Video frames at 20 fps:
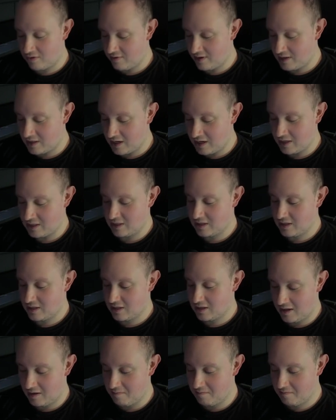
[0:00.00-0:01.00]
regret is
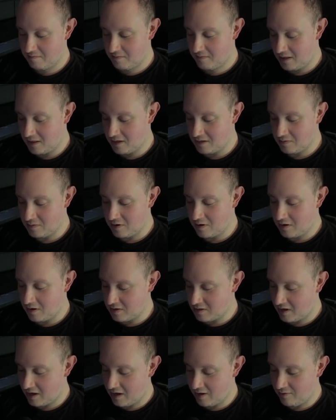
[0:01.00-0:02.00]
him. That is
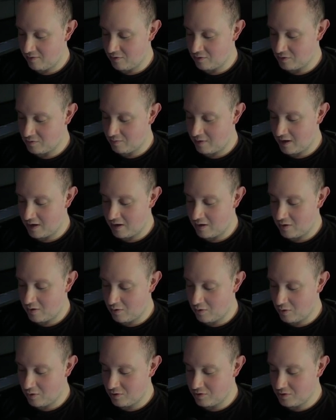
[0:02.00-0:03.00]
because I've used my
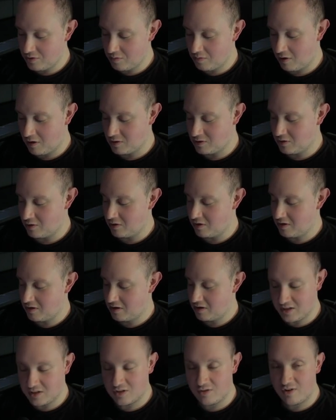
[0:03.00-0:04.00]
gold balls on
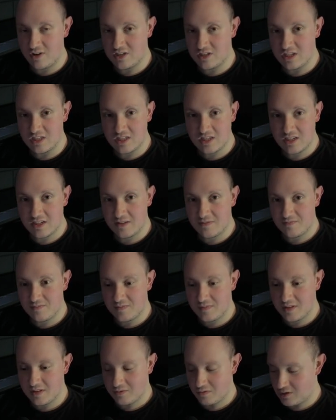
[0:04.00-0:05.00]
his traces.
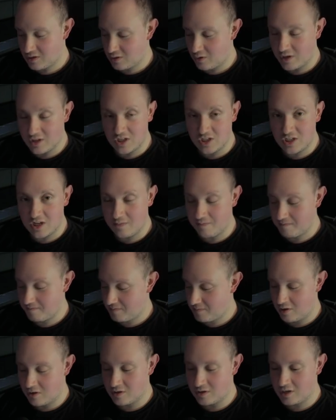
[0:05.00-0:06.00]
Which is quite a shame
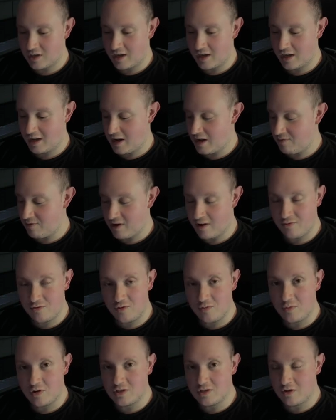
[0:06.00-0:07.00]
because I can never have
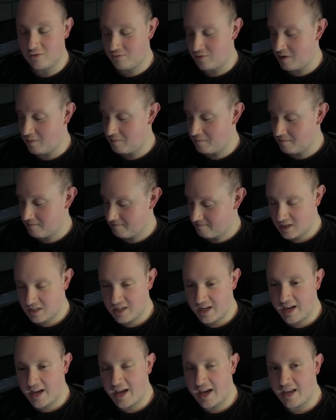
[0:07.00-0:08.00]
too much of them.
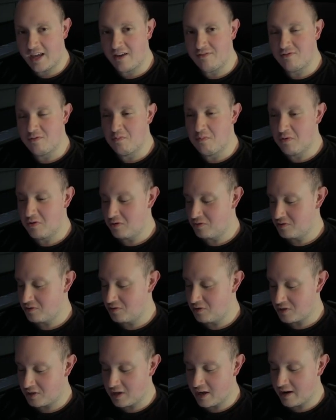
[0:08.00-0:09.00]
And yeah, I haven't
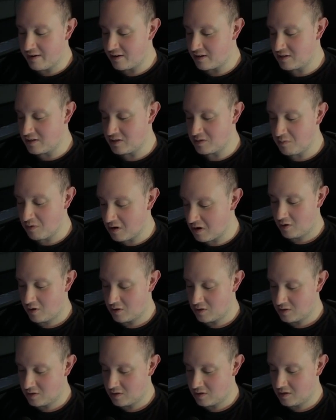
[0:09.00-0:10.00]
built dot characters
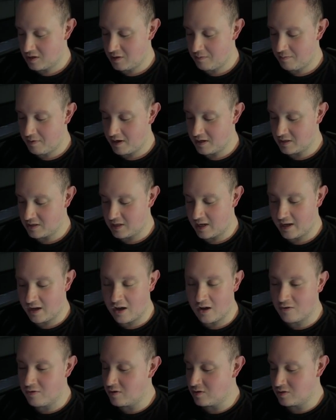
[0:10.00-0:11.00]
because the DPS
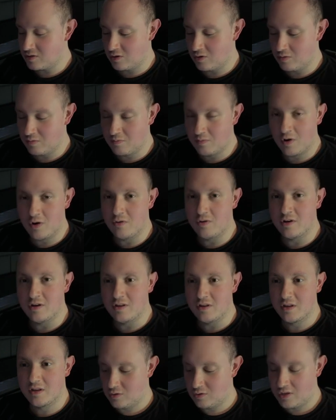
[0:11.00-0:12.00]
like Akron are so
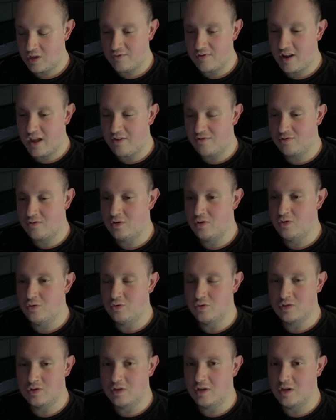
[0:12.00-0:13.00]
broken. You don't even have to
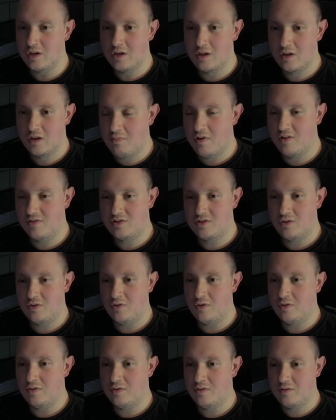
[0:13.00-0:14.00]
use the buffs
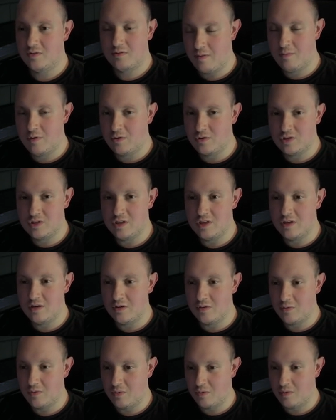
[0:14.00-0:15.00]
on
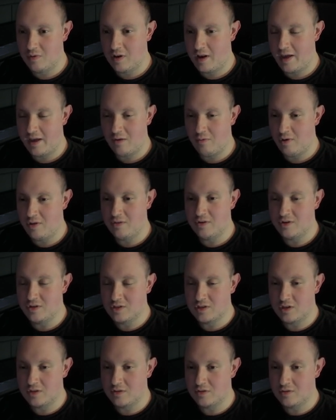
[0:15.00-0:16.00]
MOC like when there
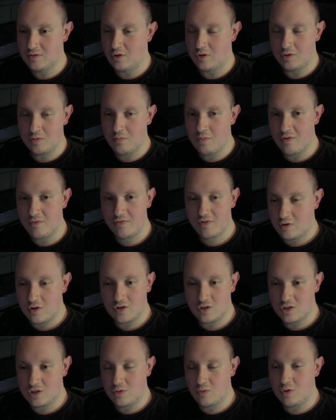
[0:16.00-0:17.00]
is a dot buff
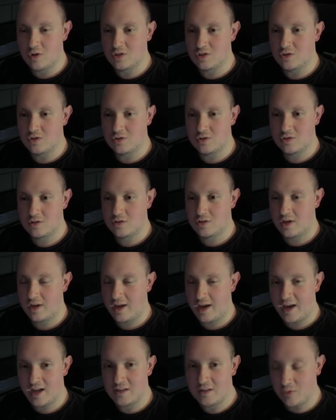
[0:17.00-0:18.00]
because she one-shots
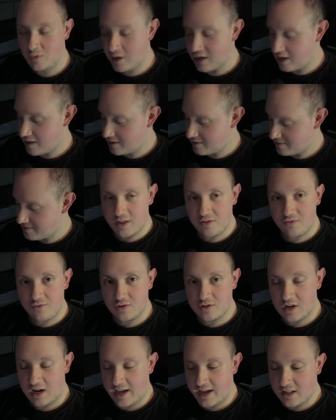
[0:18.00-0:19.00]
either way. And
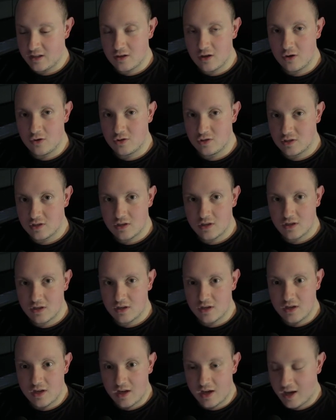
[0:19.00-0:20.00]
for the light cones,
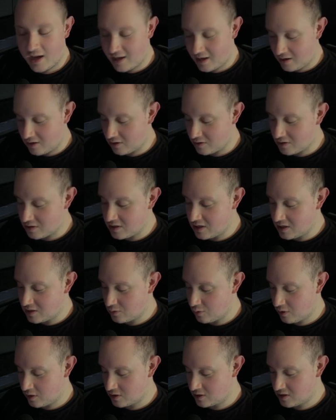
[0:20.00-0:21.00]
I got
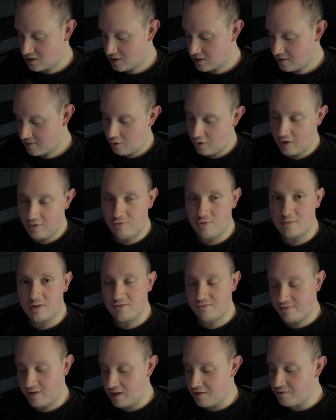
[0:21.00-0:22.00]
these ones only for
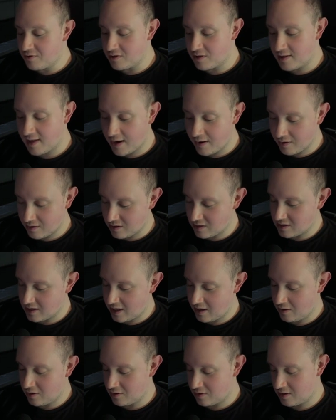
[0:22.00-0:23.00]
my favorite characters.
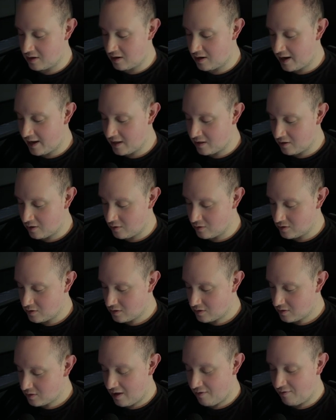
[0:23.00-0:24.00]
I got their light
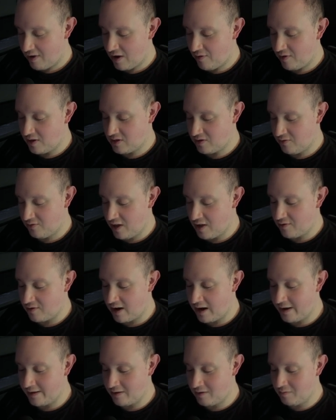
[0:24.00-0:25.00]
cones. Yeah, Firefly is a favorite
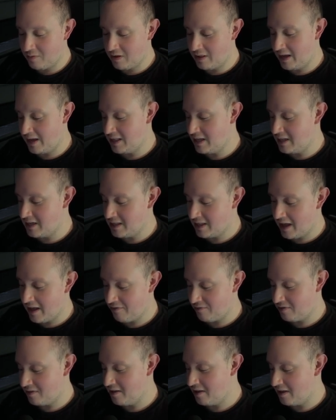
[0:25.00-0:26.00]
character, but I didn't
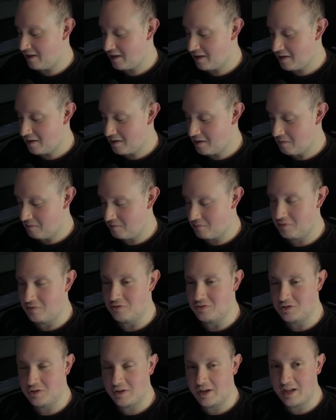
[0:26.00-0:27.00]
have the
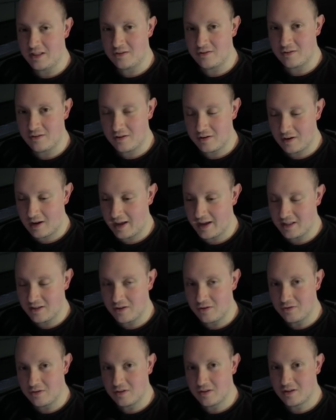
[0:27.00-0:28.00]
pulls to get her light
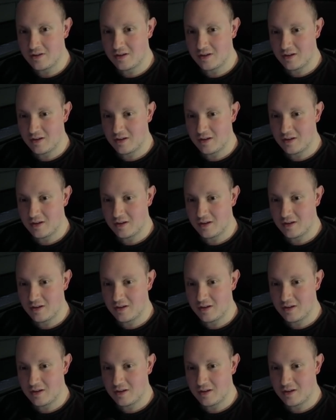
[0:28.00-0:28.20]
cone.